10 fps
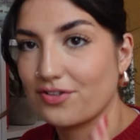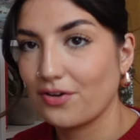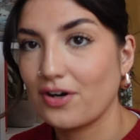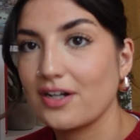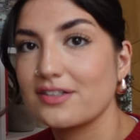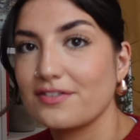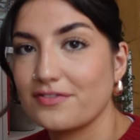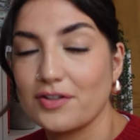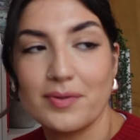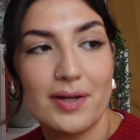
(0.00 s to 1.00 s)
so hard to
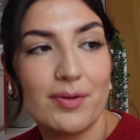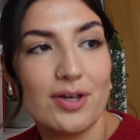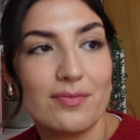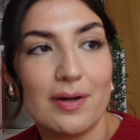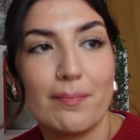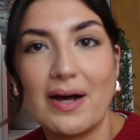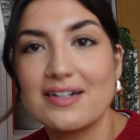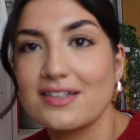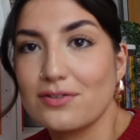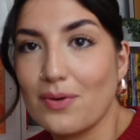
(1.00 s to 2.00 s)
film here because my
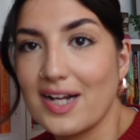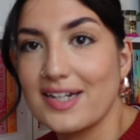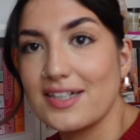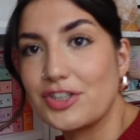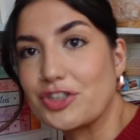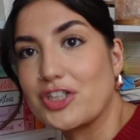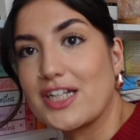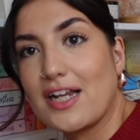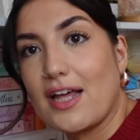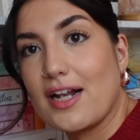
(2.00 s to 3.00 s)
bed is quite
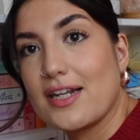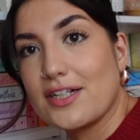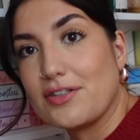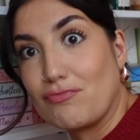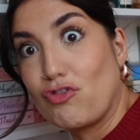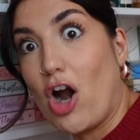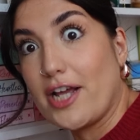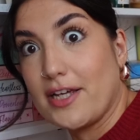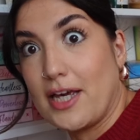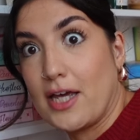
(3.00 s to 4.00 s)
literally like lit
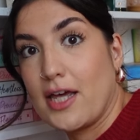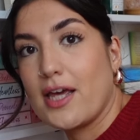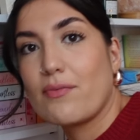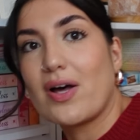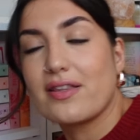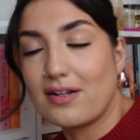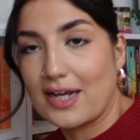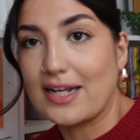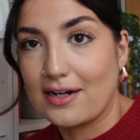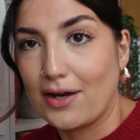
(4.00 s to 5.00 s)
right here,
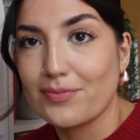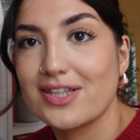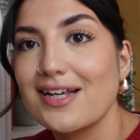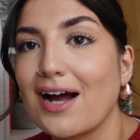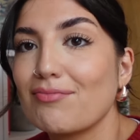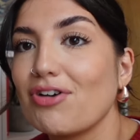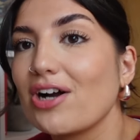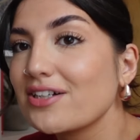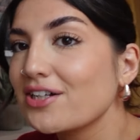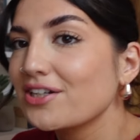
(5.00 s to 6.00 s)
like in line with the
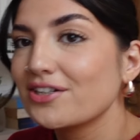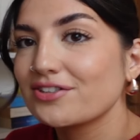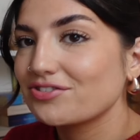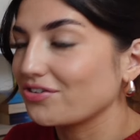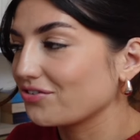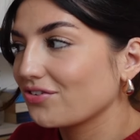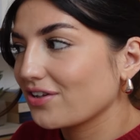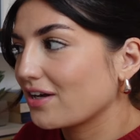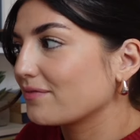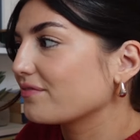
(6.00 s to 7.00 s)
camera, so it's not
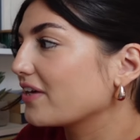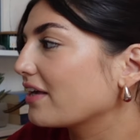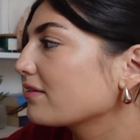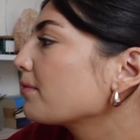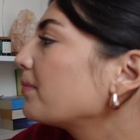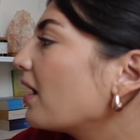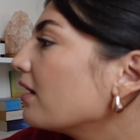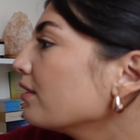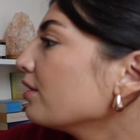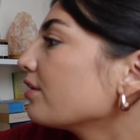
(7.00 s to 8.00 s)
the comfiest. But
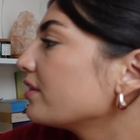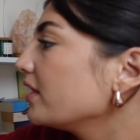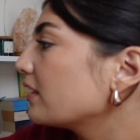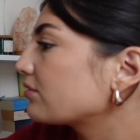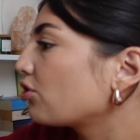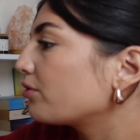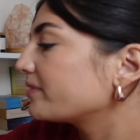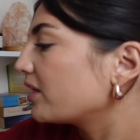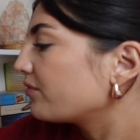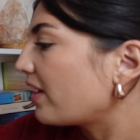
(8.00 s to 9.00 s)
the top
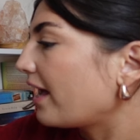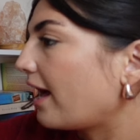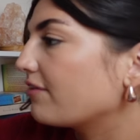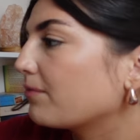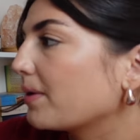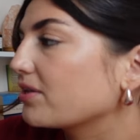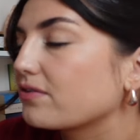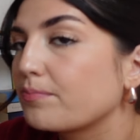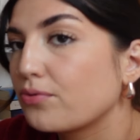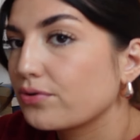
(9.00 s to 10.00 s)
shelf, I have my
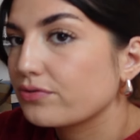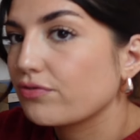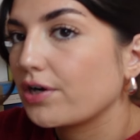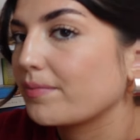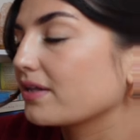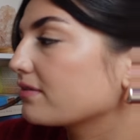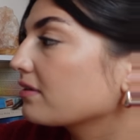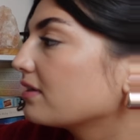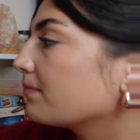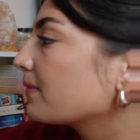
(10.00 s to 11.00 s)
sports romance
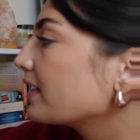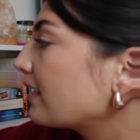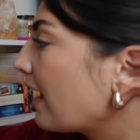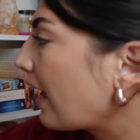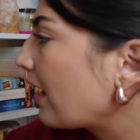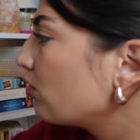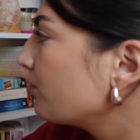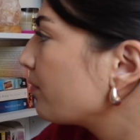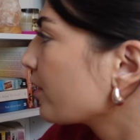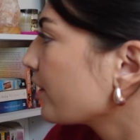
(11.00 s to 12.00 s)
and then my
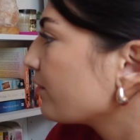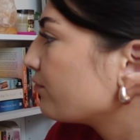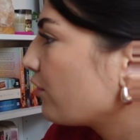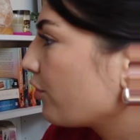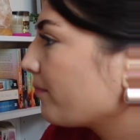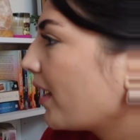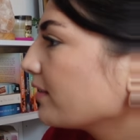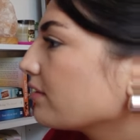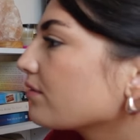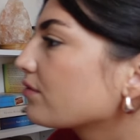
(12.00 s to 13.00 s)
cowboy
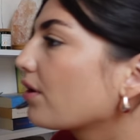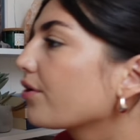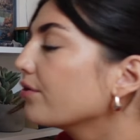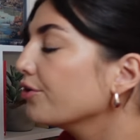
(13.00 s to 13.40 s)
romance. So